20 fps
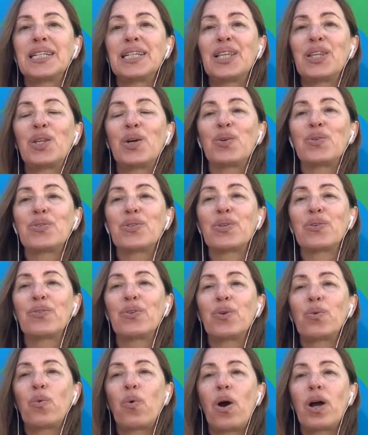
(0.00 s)
those of
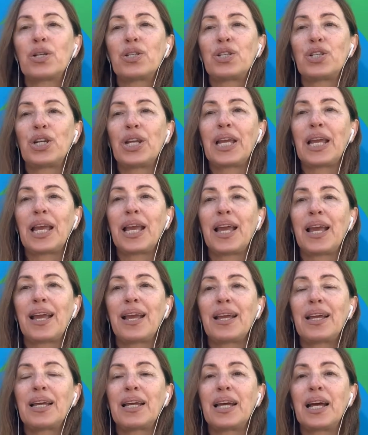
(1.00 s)
you
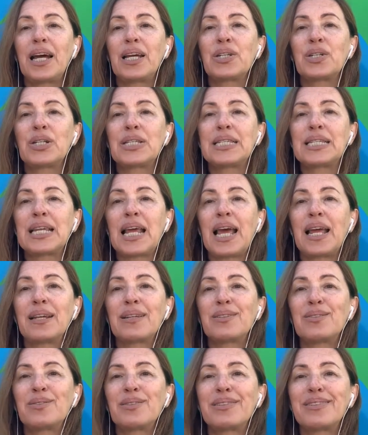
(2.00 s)
watching understand